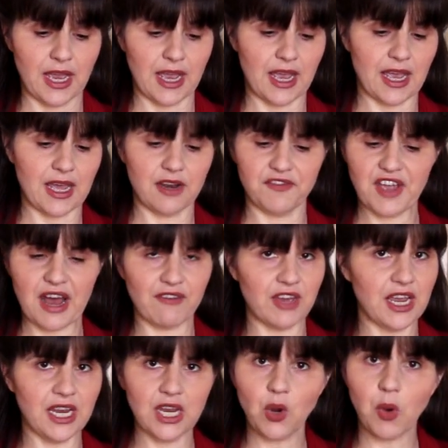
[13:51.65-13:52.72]
And if you have
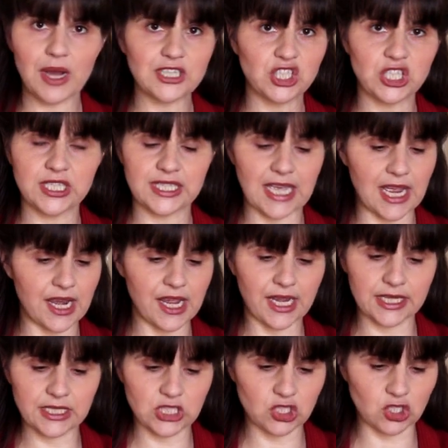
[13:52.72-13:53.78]
any questions, any
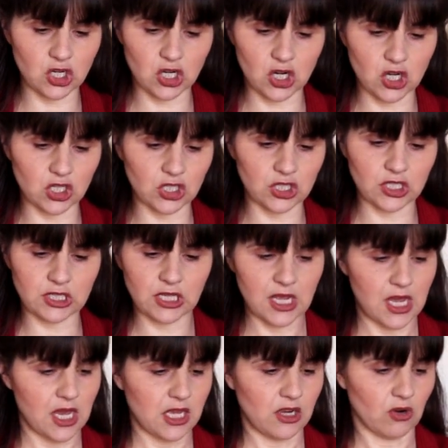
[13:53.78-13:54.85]
concerns,
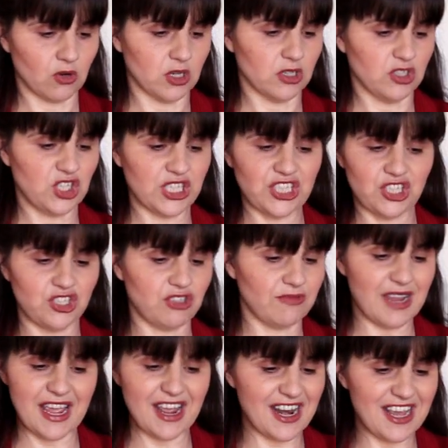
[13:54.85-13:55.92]
or just
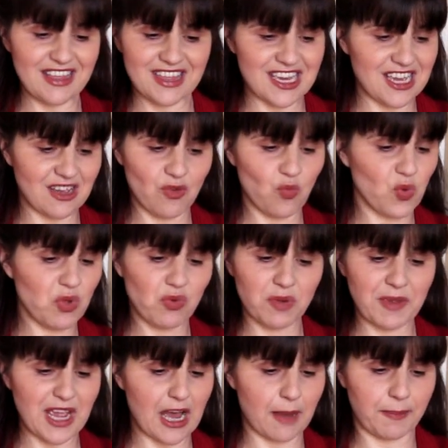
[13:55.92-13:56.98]
anything, we would
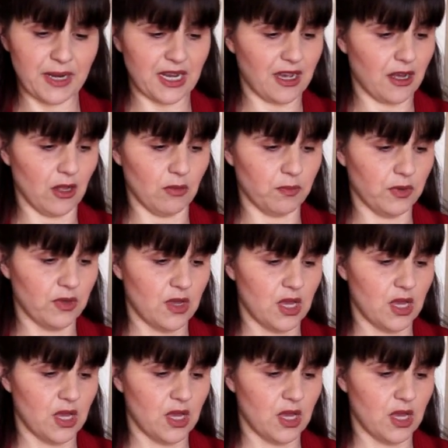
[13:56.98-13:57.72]
be happy to help.